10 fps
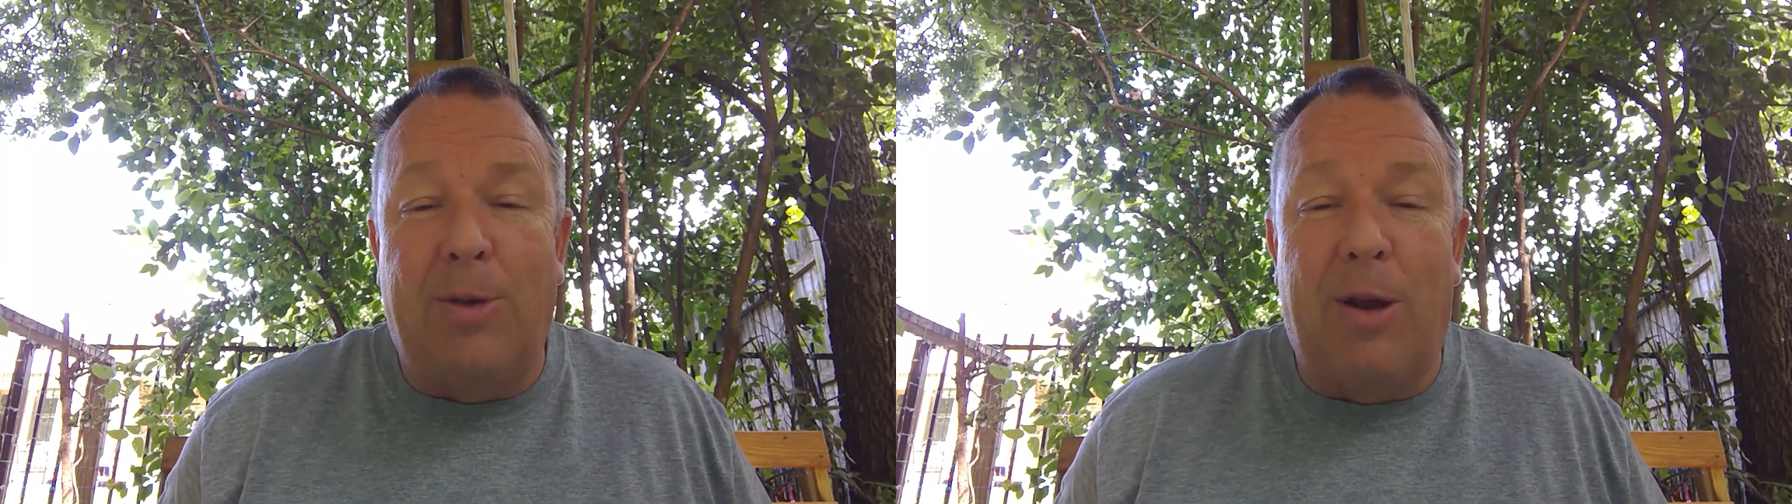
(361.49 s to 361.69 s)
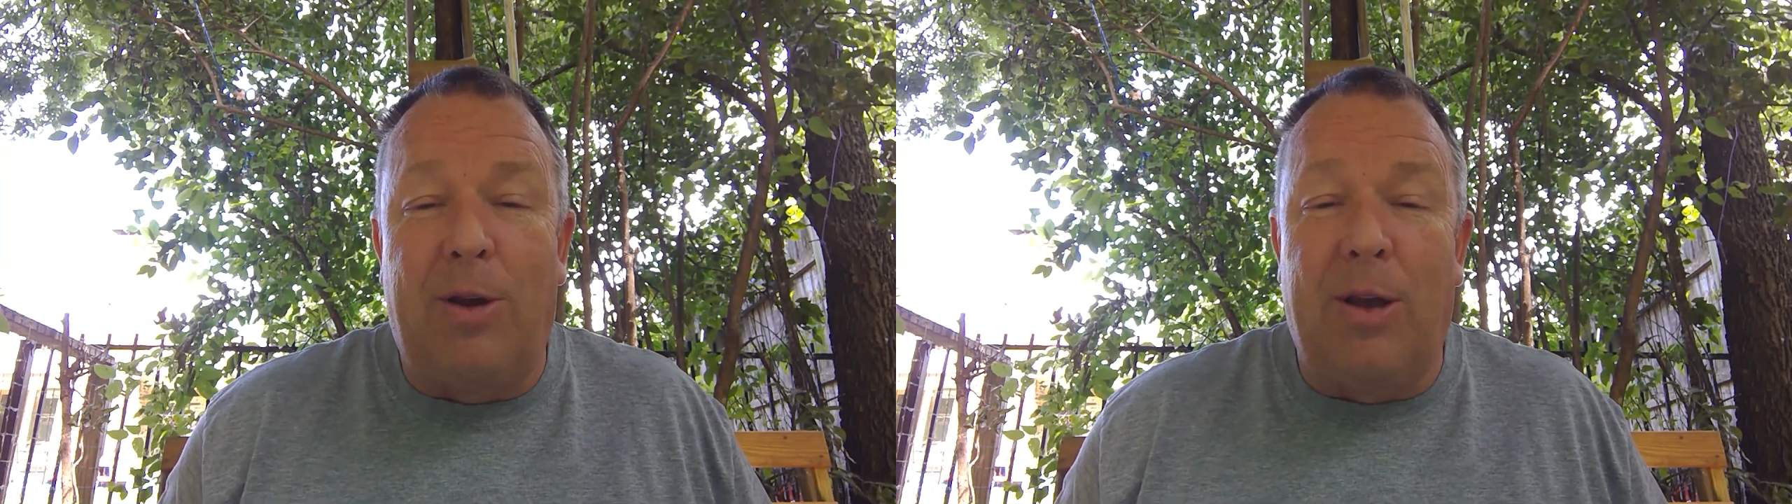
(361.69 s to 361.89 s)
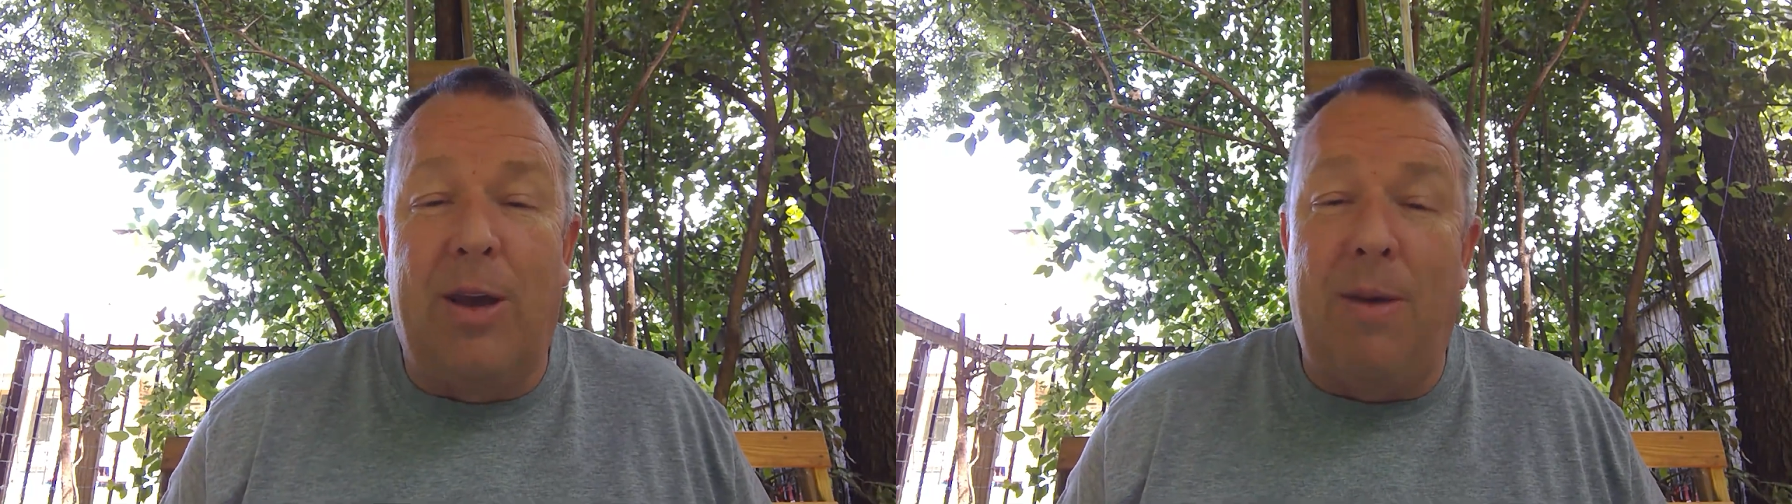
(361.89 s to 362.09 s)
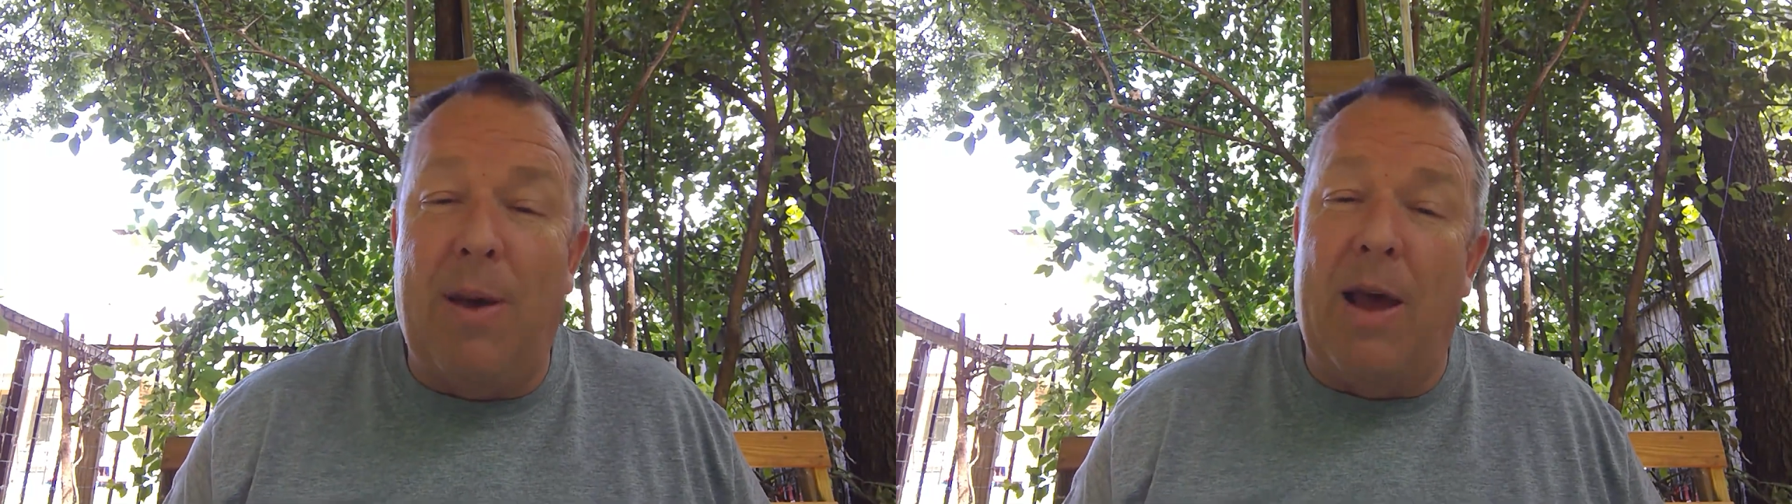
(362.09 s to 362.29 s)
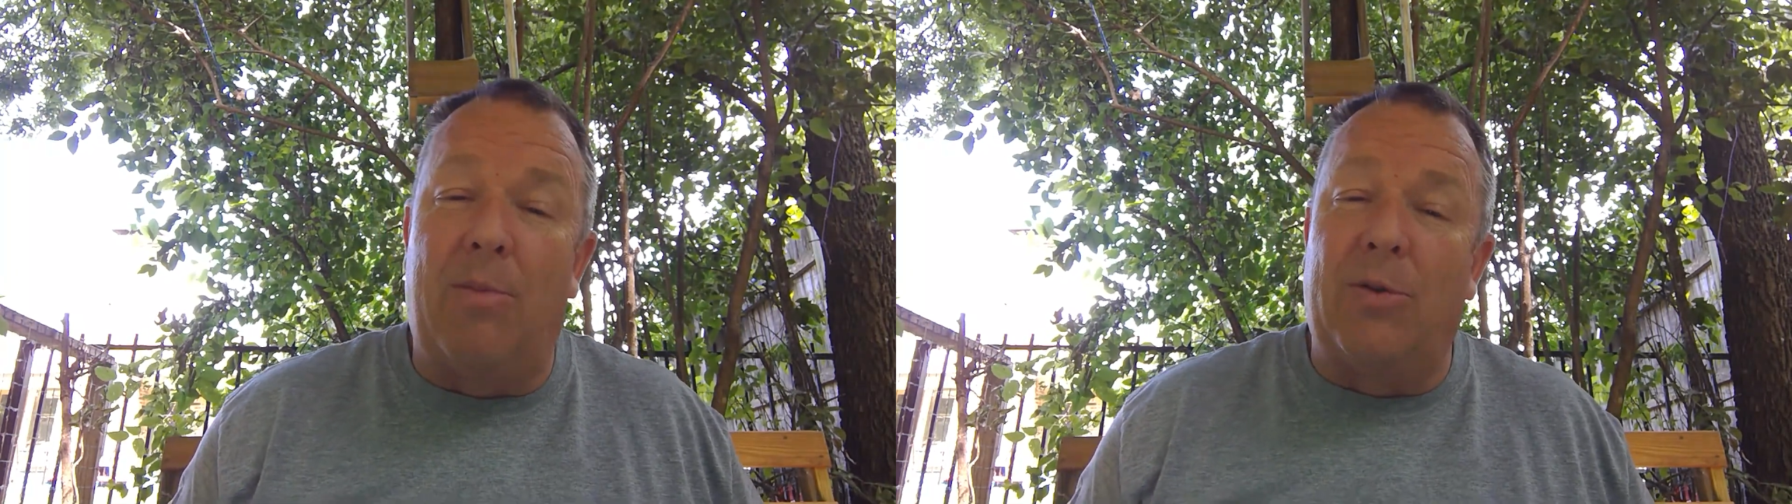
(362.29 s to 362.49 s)
how are you going to keep
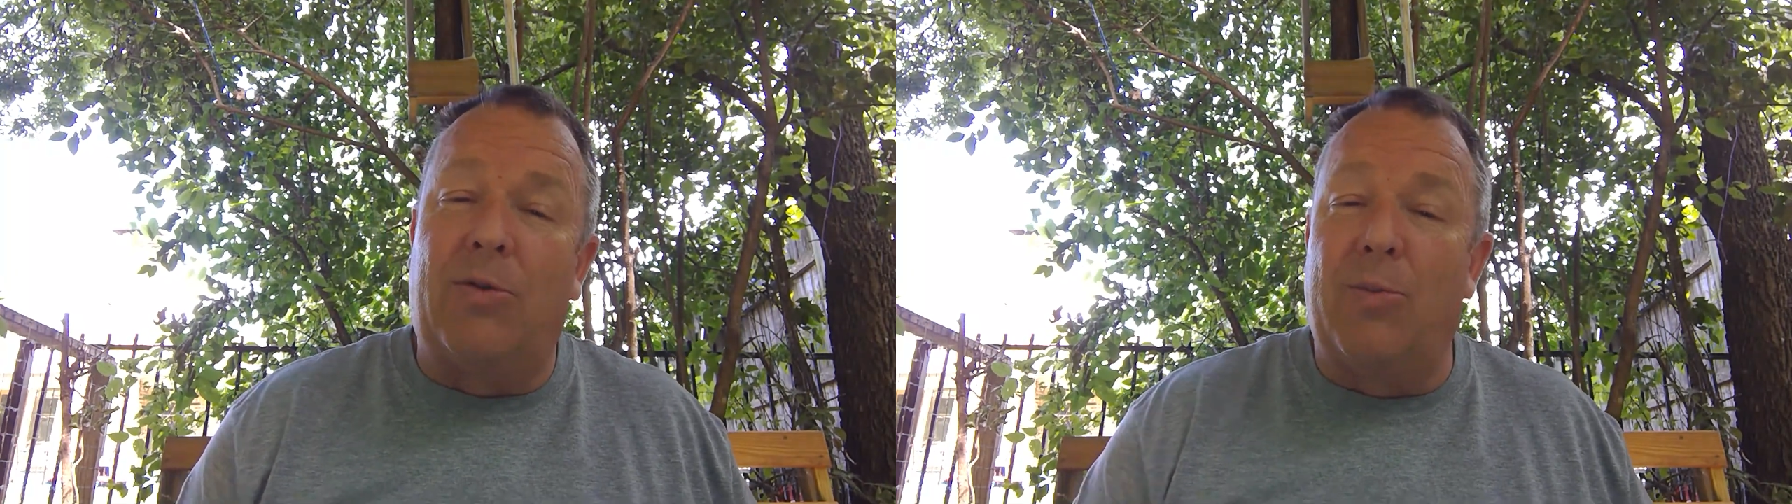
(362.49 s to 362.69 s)
animals